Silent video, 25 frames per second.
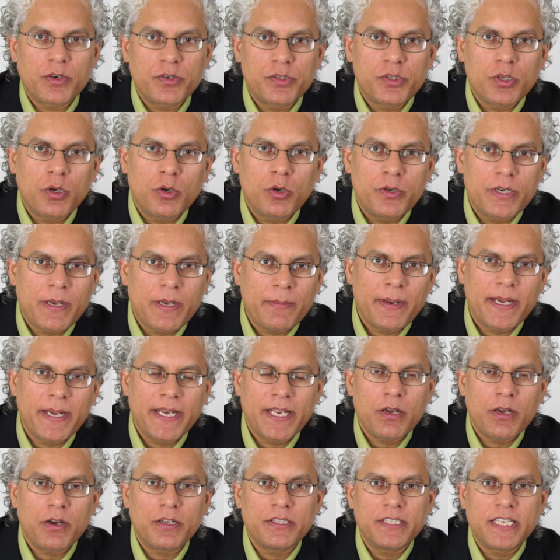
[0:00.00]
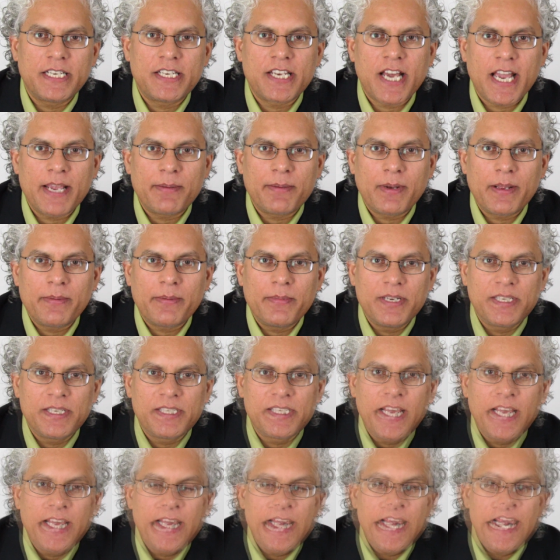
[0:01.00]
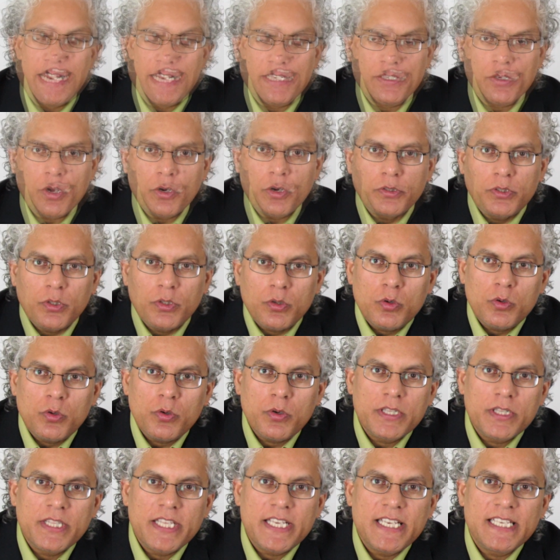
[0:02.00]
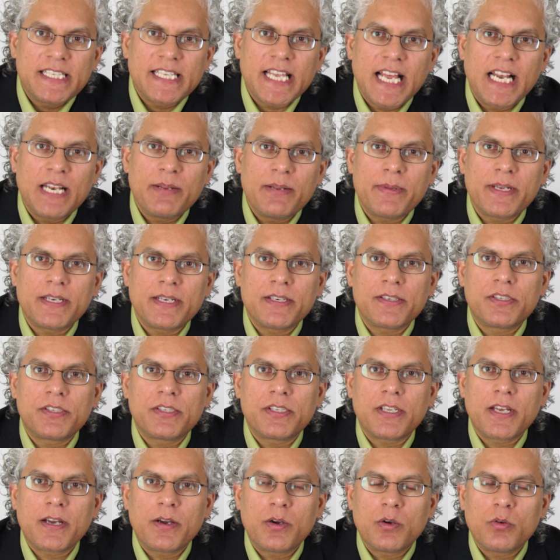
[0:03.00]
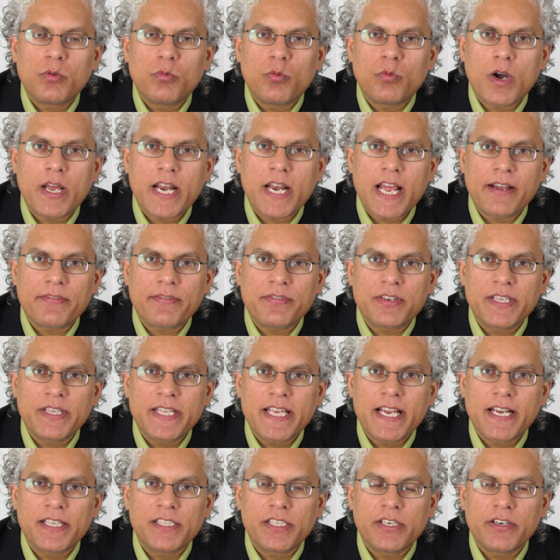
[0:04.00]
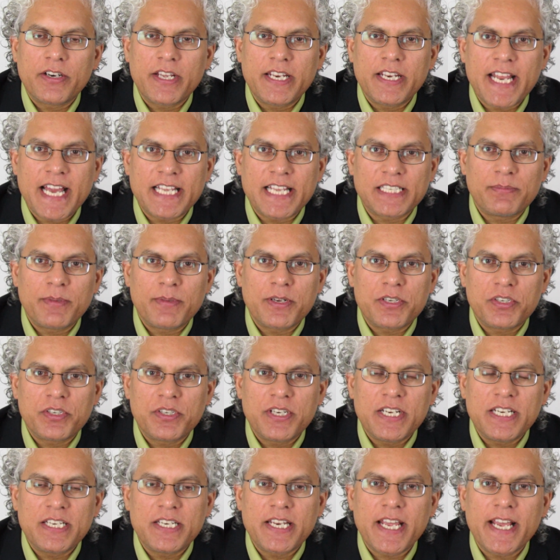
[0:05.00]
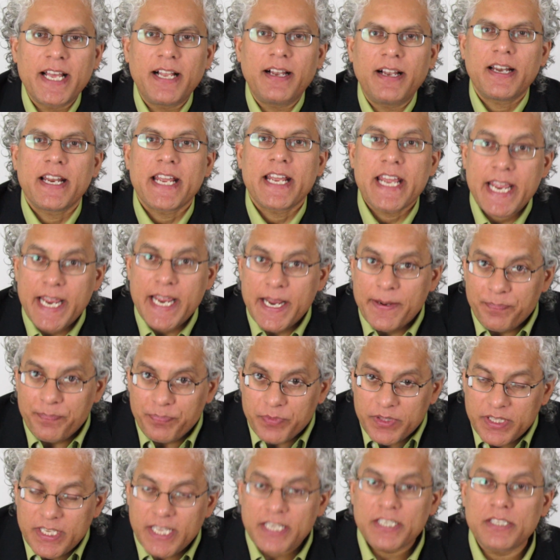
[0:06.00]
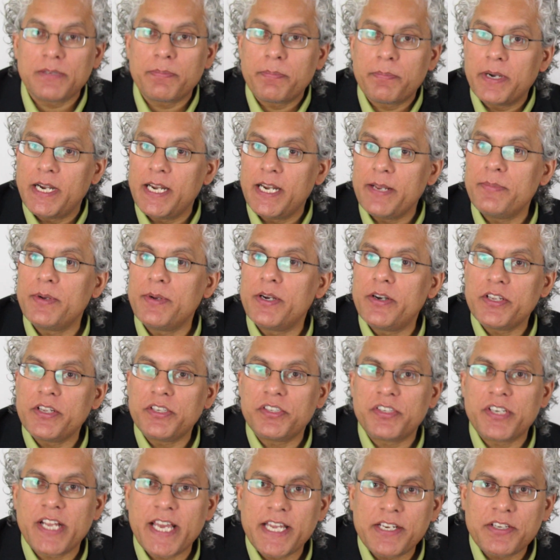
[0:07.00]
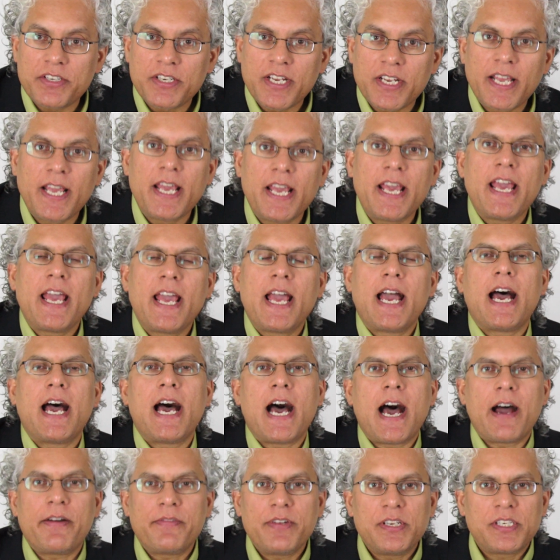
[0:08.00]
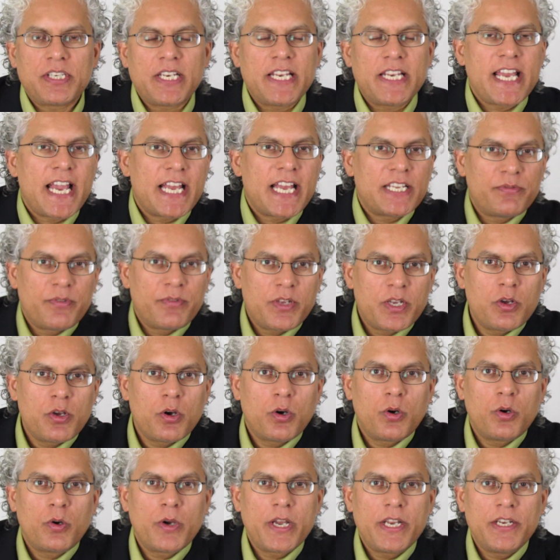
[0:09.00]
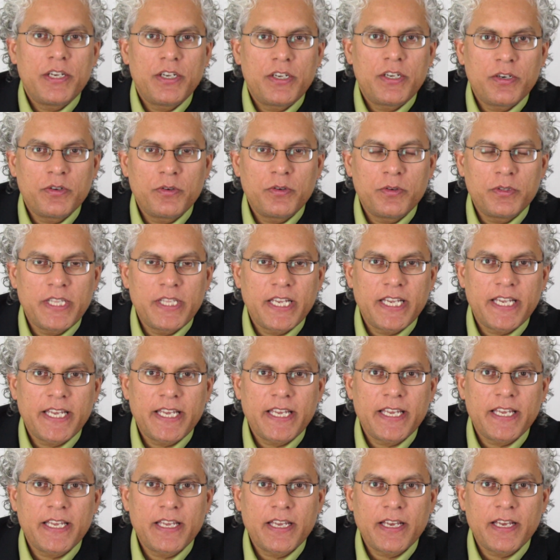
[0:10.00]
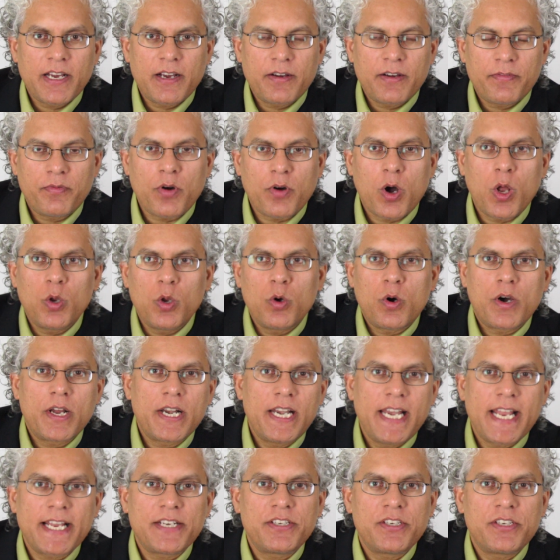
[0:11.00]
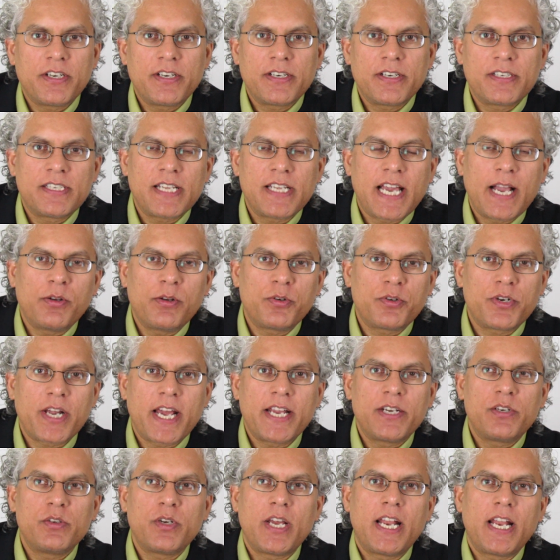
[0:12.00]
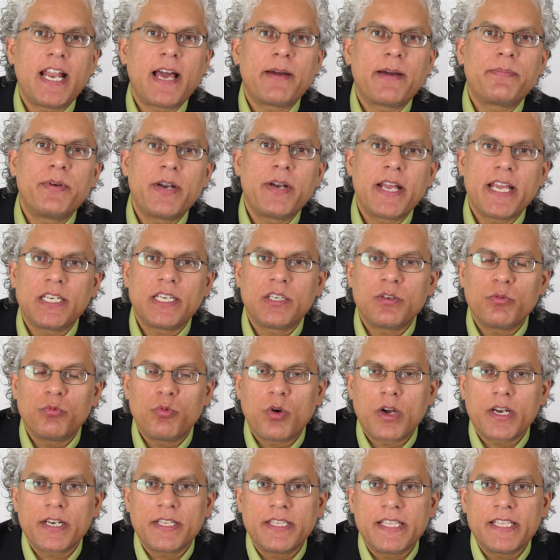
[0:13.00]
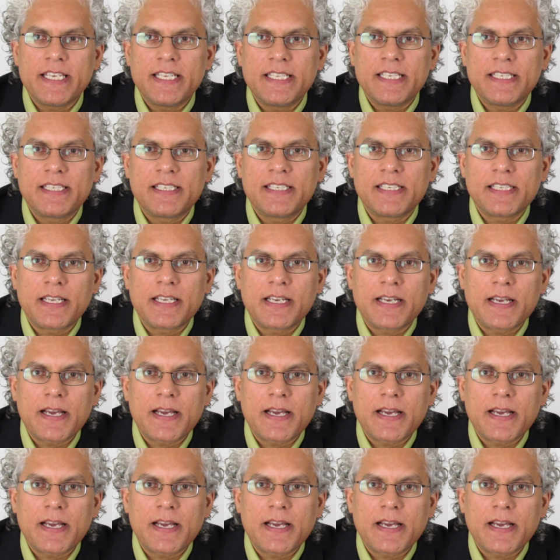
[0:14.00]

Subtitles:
or so, depending on the time limits. Let's go through these elements one after the other in as much detail in this preliminary stage. Obviously, as we go into the follow-on lectures, I'll try to elaborate what these